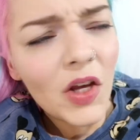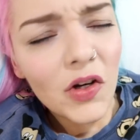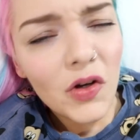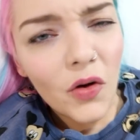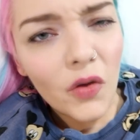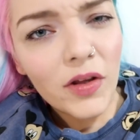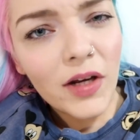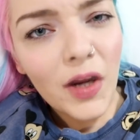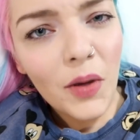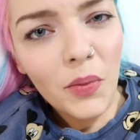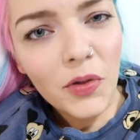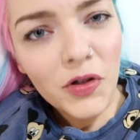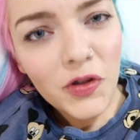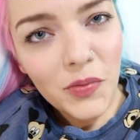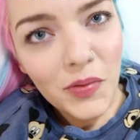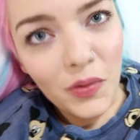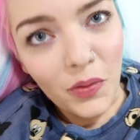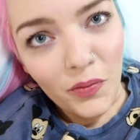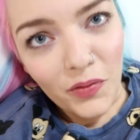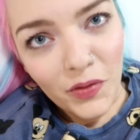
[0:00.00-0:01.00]
Not that I want it
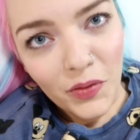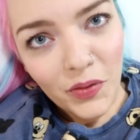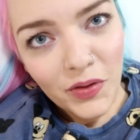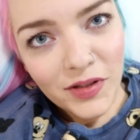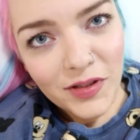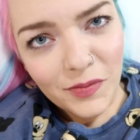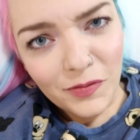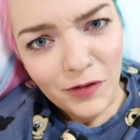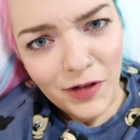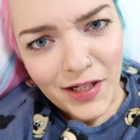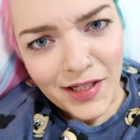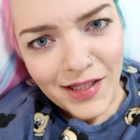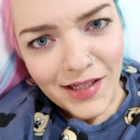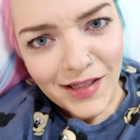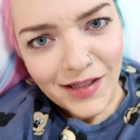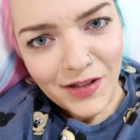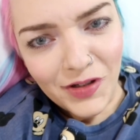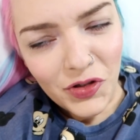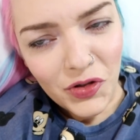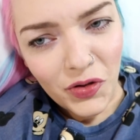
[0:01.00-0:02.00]
to be over though, because I'm
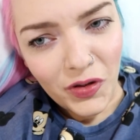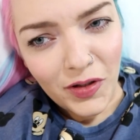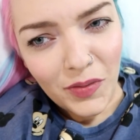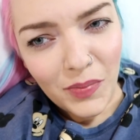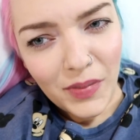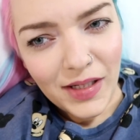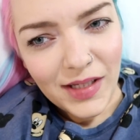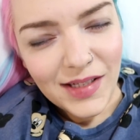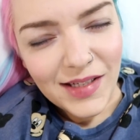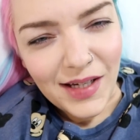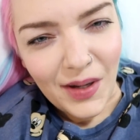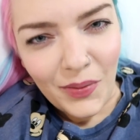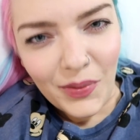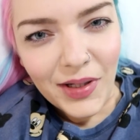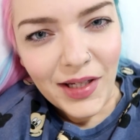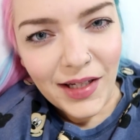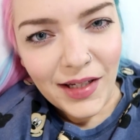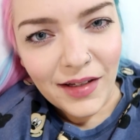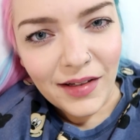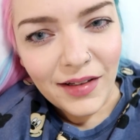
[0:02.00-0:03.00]
really enjoying being
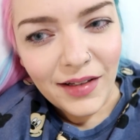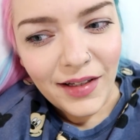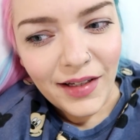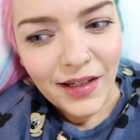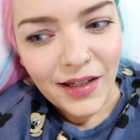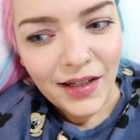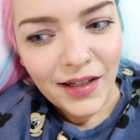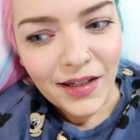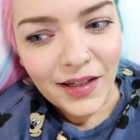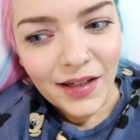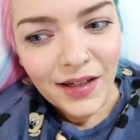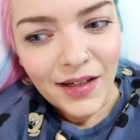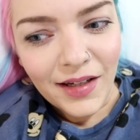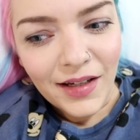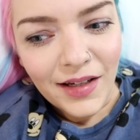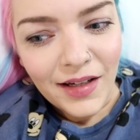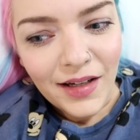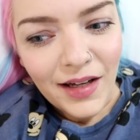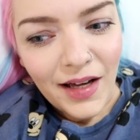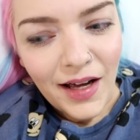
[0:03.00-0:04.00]
down here. Like,
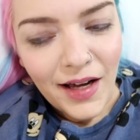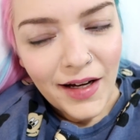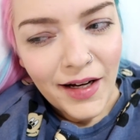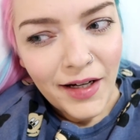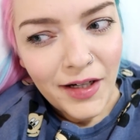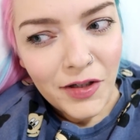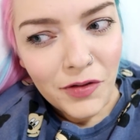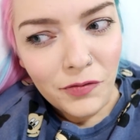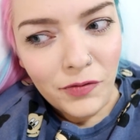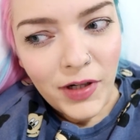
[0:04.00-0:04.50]
I kind